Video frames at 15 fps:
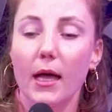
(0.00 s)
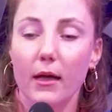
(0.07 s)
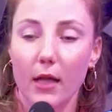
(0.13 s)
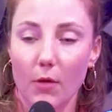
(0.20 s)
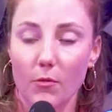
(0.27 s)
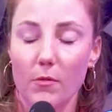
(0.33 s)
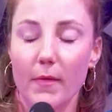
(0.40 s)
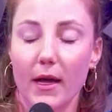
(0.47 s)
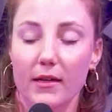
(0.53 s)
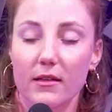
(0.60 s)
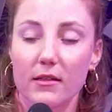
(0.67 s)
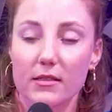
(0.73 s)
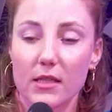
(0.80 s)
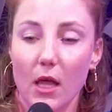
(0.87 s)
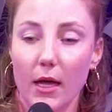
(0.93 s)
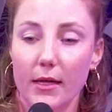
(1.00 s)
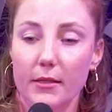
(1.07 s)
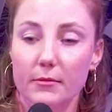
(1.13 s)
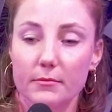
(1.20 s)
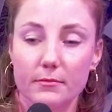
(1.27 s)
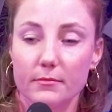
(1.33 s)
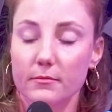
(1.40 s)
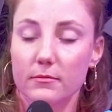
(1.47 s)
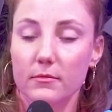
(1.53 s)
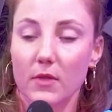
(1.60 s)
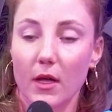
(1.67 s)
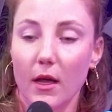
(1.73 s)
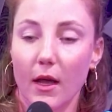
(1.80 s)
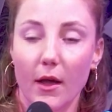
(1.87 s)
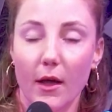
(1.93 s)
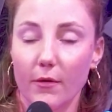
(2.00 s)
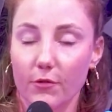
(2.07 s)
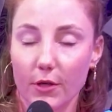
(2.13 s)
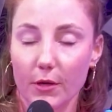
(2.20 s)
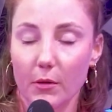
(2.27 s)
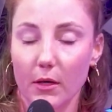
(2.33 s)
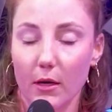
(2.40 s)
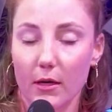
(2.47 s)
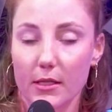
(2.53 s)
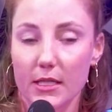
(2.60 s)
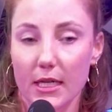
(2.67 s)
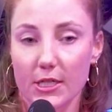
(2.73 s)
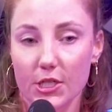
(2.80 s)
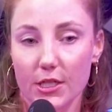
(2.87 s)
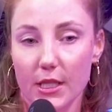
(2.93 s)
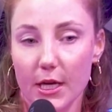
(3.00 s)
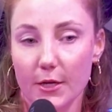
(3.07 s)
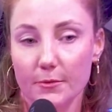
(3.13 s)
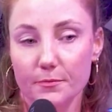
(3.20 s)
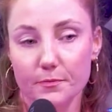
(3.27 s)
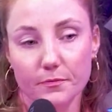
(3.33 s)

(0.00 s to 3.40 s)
Coming back to this client, I really went on a tangent there.